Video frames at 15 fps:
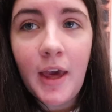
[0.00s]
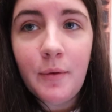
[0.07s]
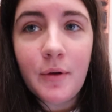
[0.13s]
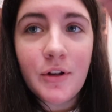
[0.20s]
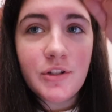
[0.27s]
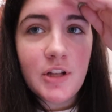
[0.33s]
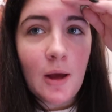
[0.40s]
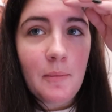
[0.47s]
Okay, we
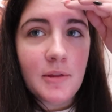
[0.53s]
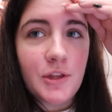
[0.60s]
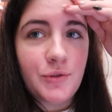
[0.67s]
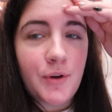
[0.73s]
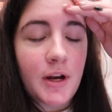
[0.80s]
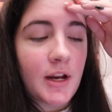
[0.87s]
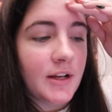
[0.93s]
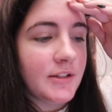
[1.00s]
are stopping this
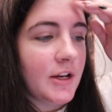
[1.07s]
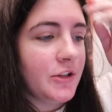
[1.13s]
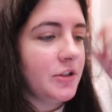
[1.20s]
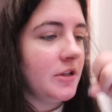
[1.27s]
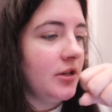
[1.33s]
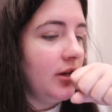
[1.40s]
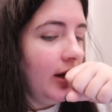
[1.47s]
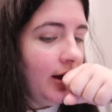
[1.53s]
writing
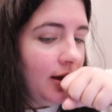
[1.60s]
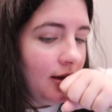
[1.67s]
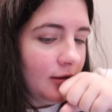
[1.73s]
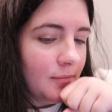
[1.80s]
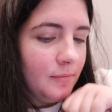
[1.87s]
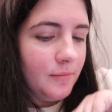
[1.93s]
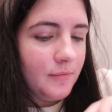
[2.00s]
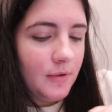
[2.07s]
session.
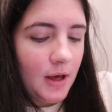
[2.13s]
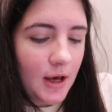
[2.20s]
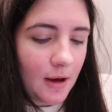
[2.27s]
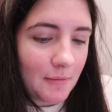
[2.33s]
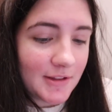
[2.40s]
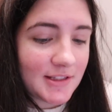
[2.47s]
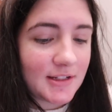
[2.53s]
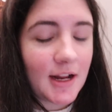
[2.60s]

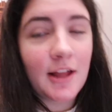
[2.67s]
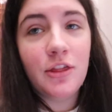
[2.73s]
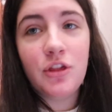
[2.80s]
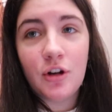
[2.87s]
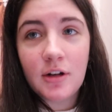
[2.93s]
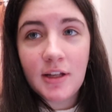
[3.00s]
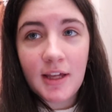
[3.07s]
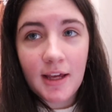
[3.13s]
it's
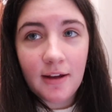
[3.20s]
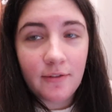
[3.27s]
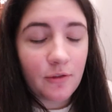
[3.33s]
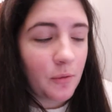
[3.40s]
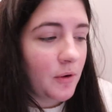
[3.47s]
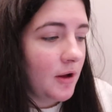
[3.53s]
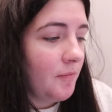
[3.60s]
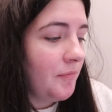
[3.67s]
9:38
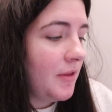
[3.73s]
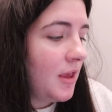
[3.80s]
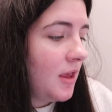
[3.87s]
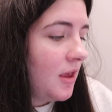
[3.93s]
for one.